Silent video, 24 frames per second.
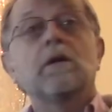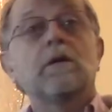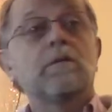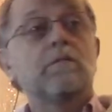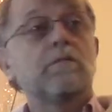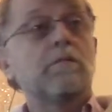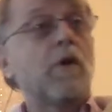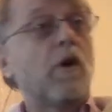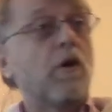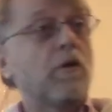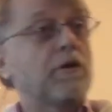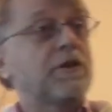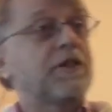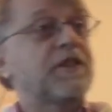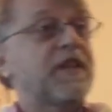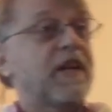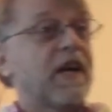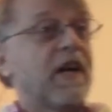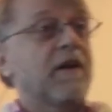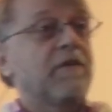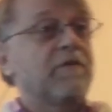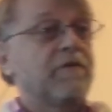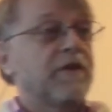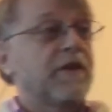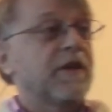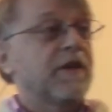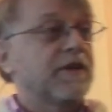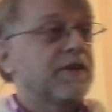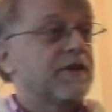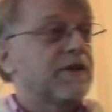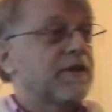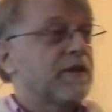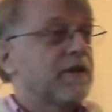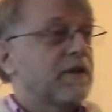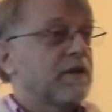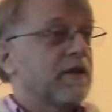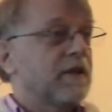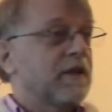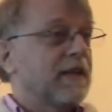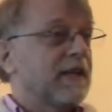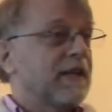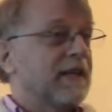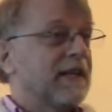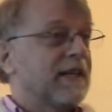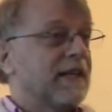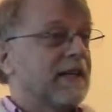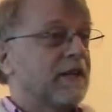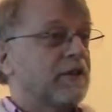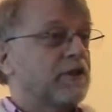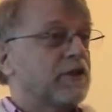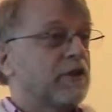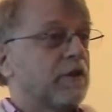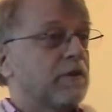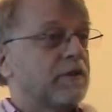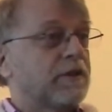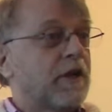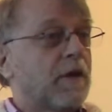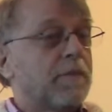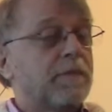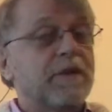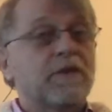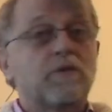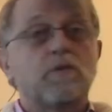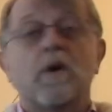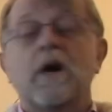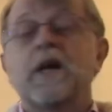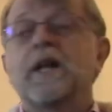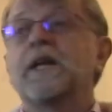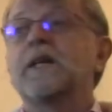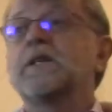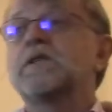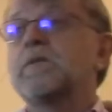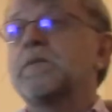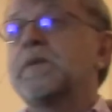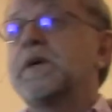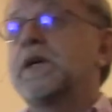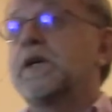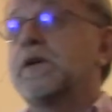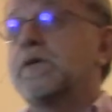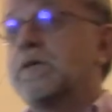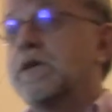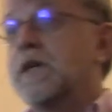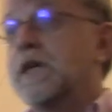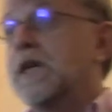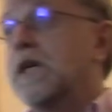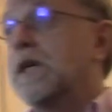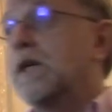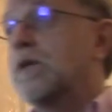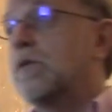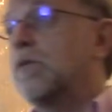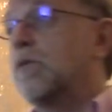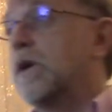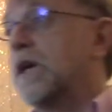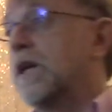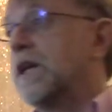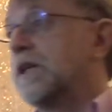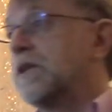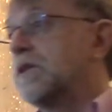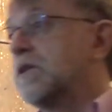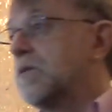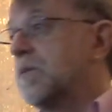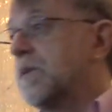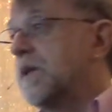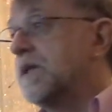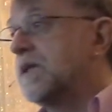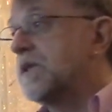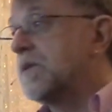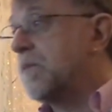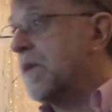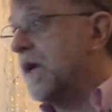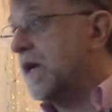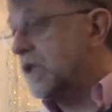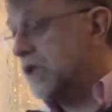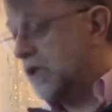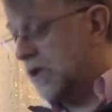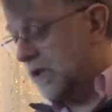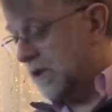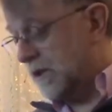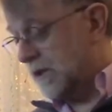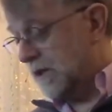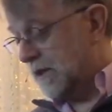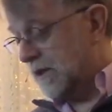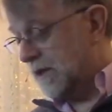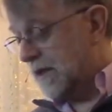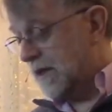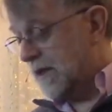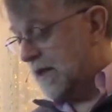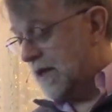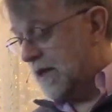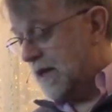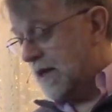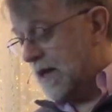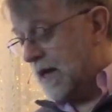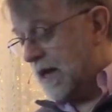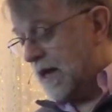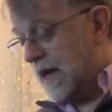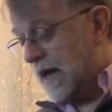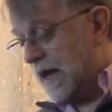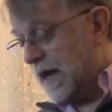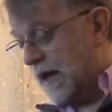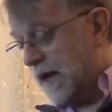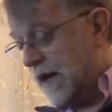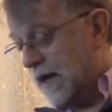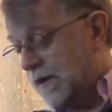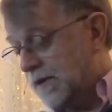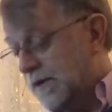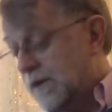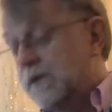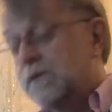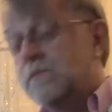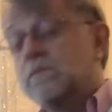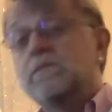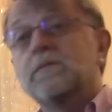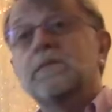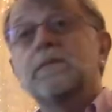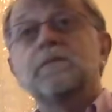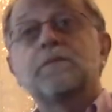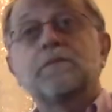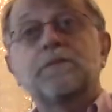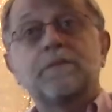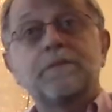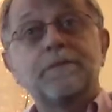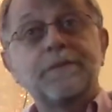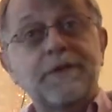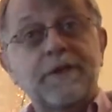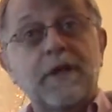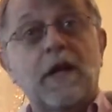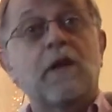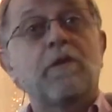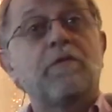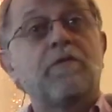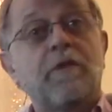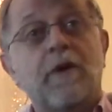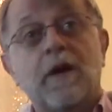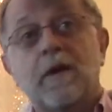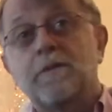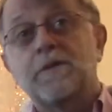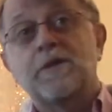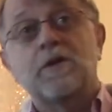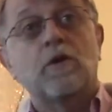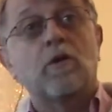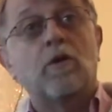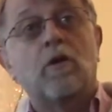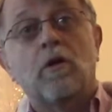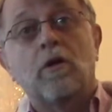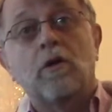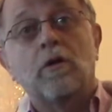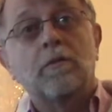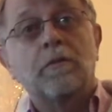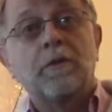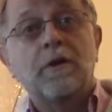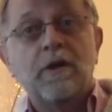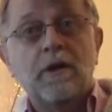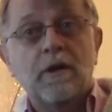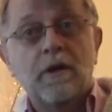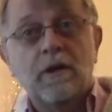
Most have this that shows up as wanting to be unique, wanting to be special, uh, self absorbed.